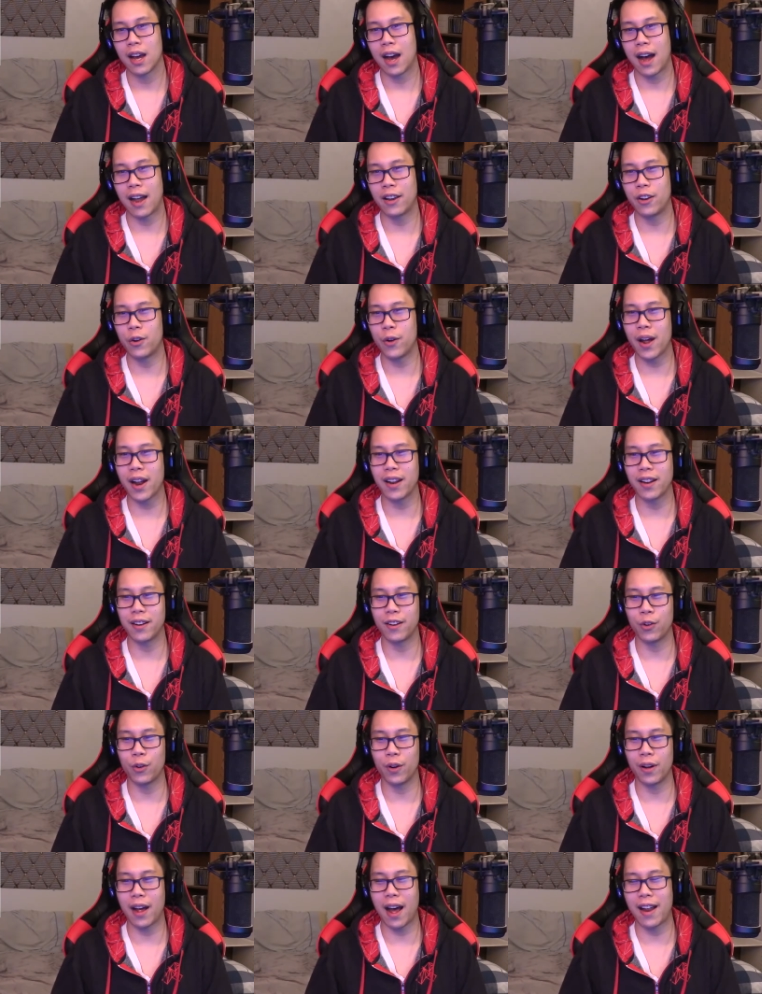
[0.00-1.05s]
I knew how to
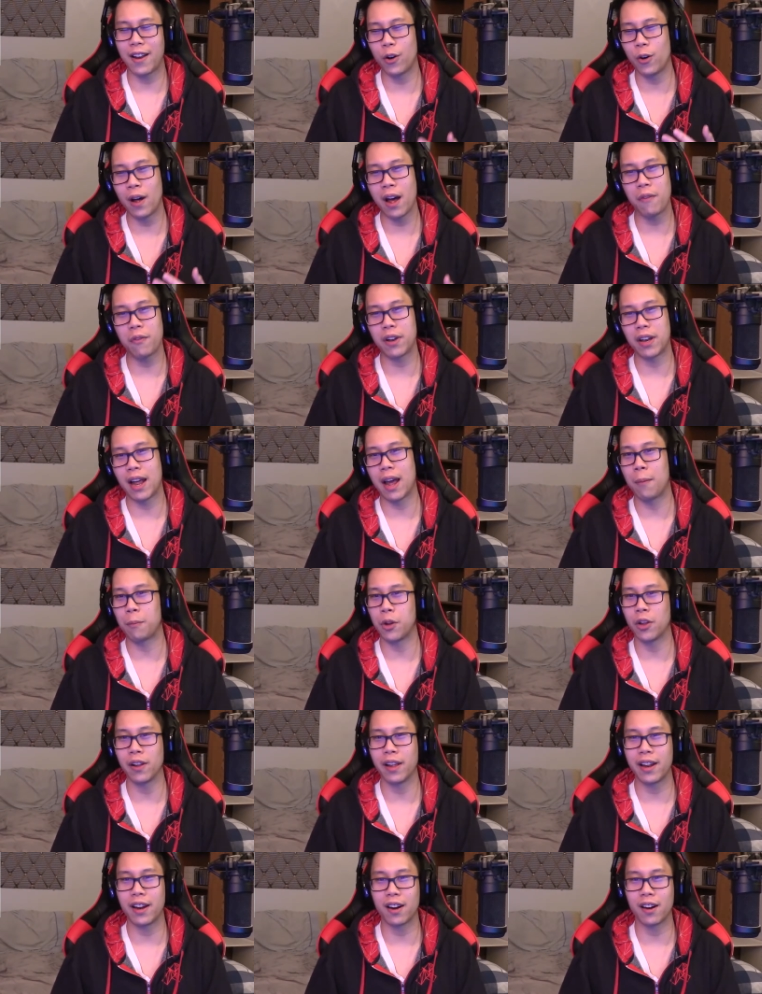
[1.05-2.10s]
do it. I don't have an
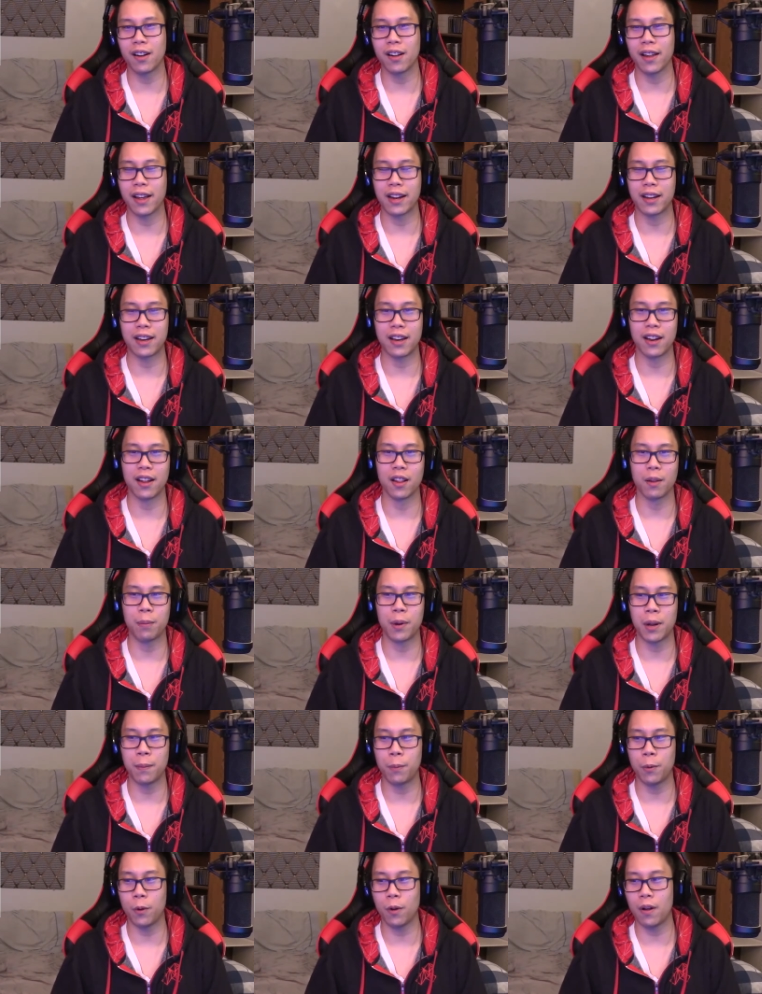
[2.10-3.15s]
emulator like the other
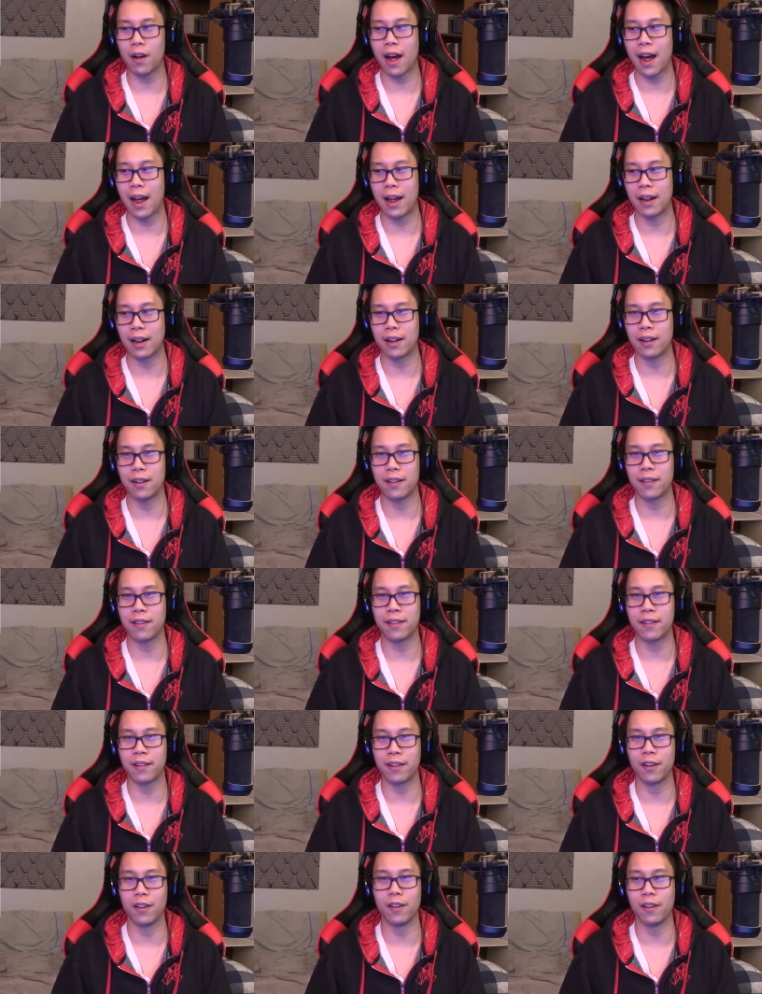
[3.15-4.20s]
people. I
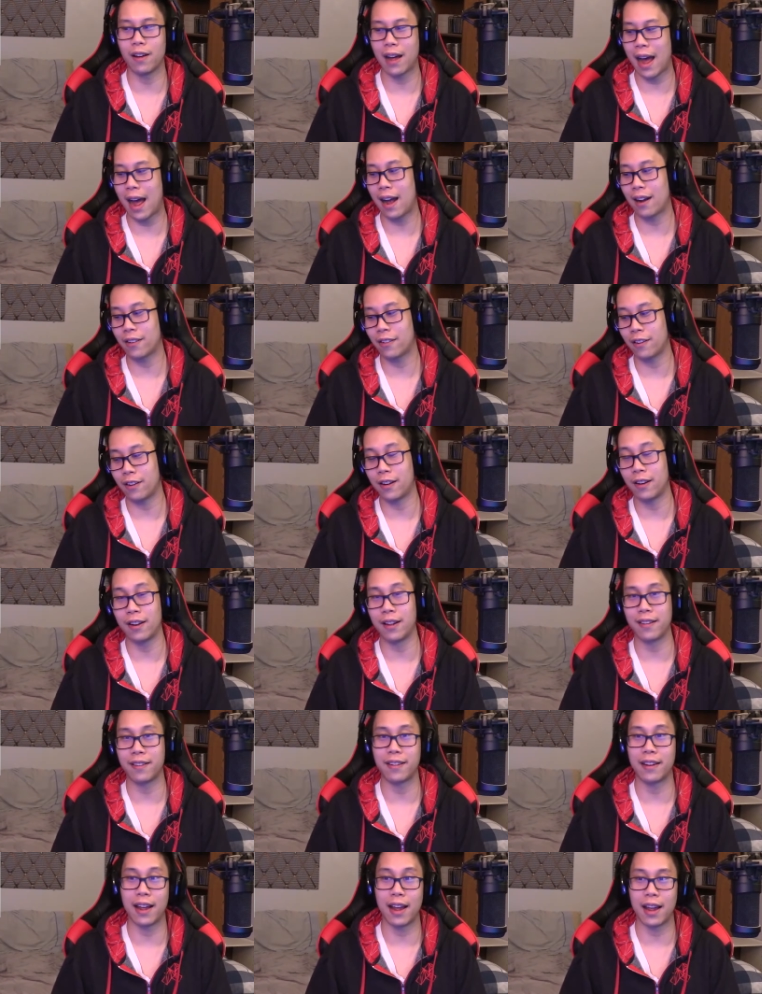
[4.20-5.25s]
still actually, to
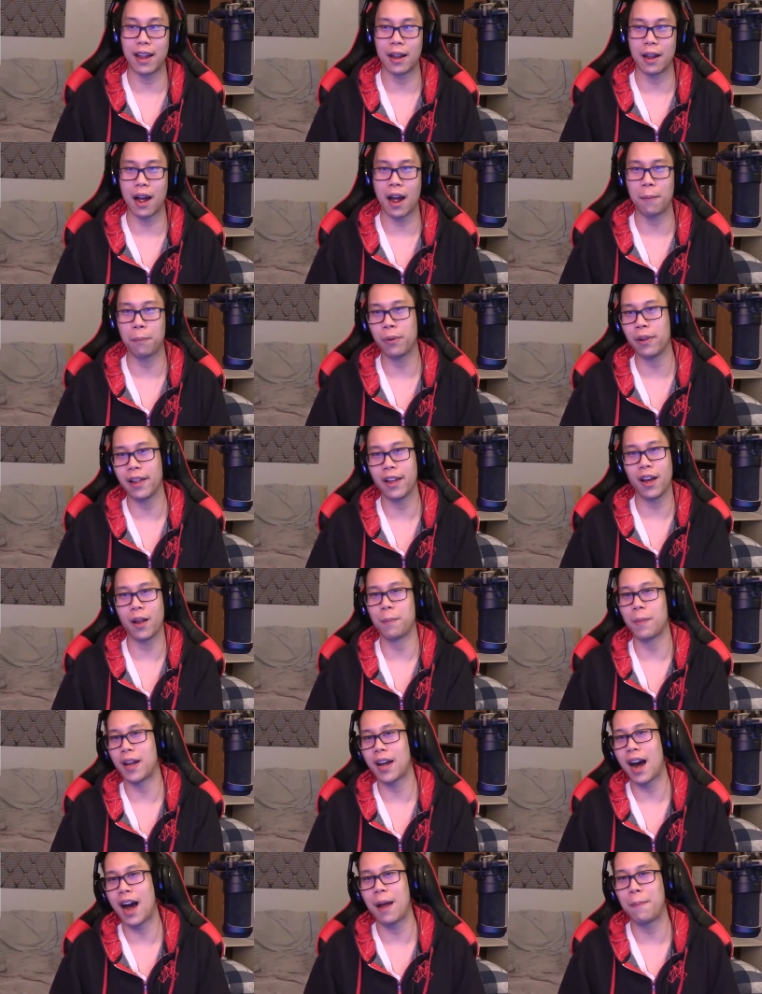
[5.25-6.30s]
this day, I play on
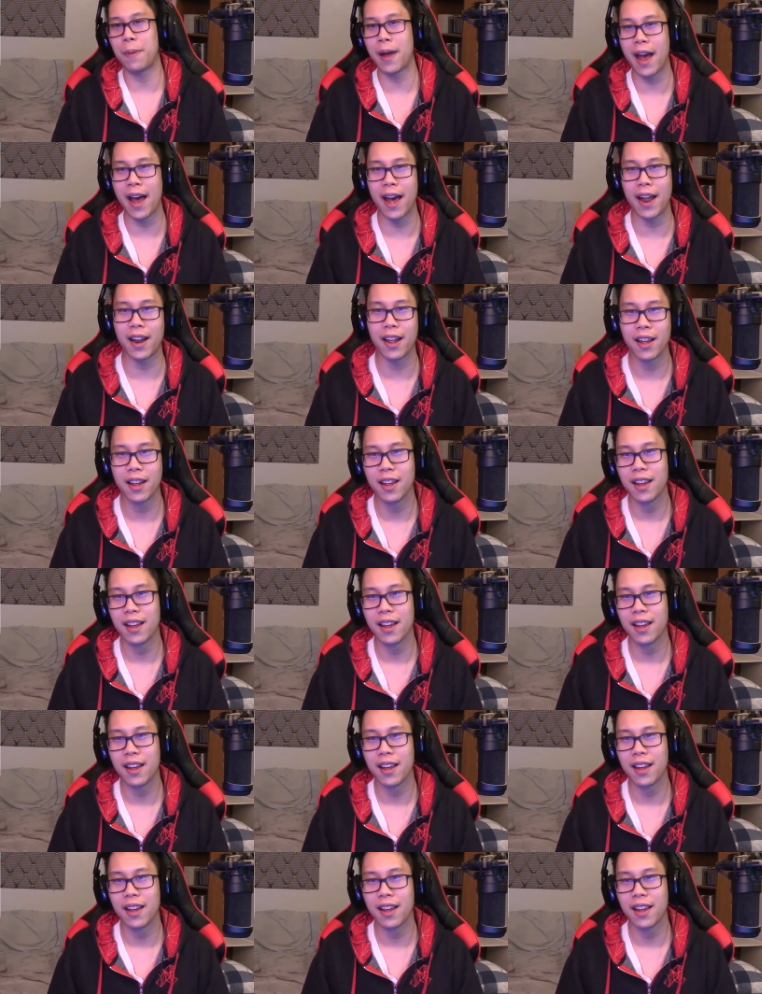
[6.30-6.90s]
my iPad,